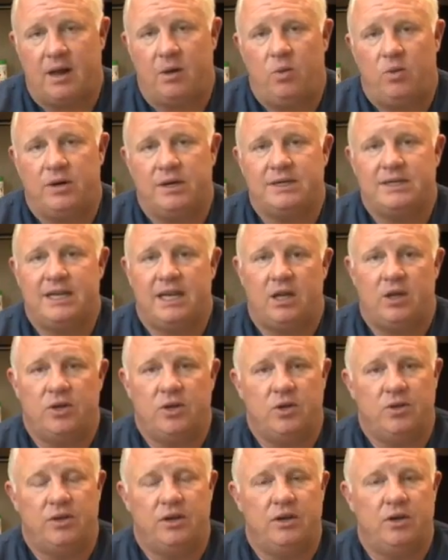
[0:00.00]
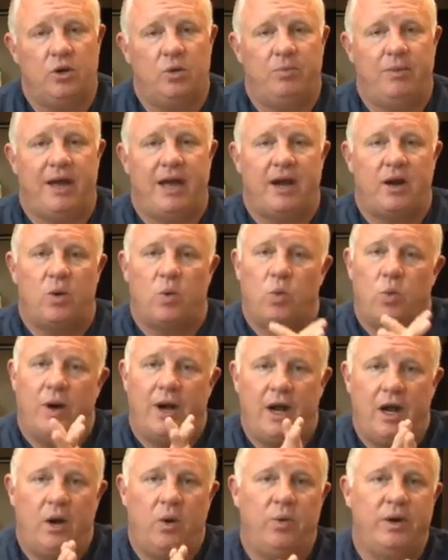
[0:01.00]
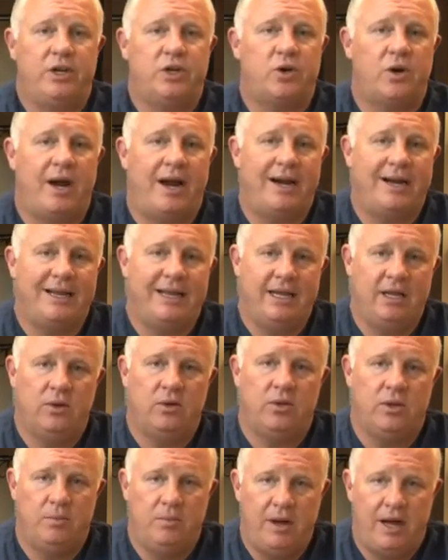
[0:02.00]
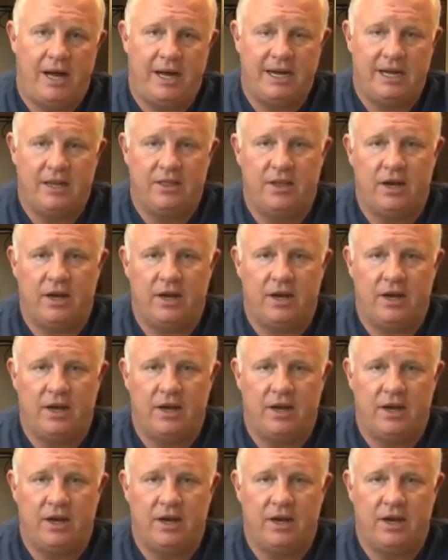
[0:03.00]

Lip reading: I want to tell you that no matter where we try to heal the body,